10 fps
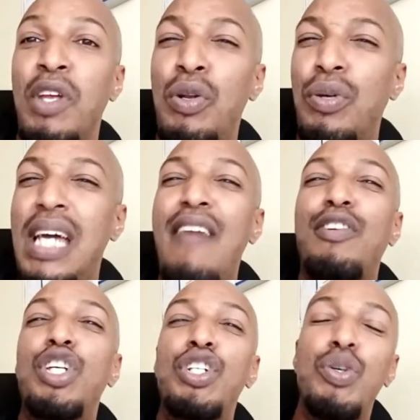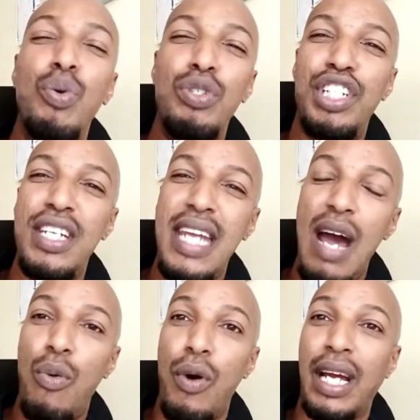You know, they have a huge
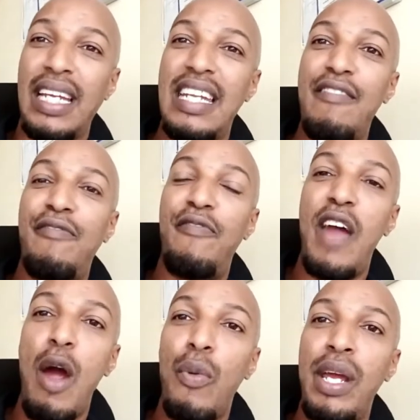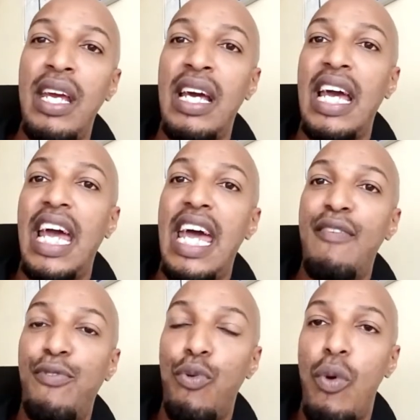network and they're very
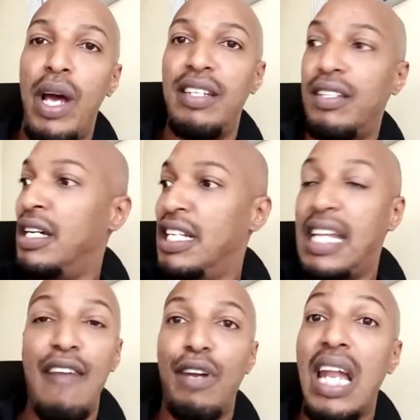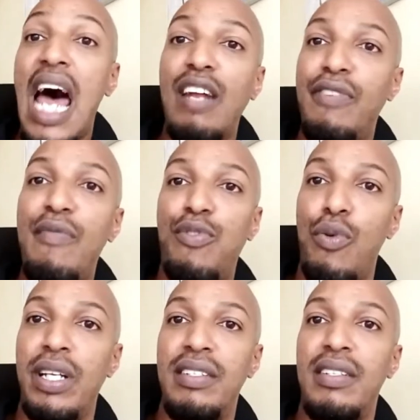influential. They have a lot of
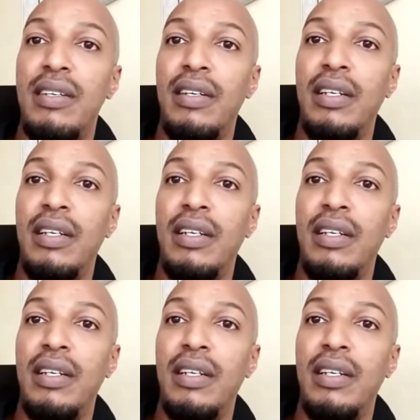influence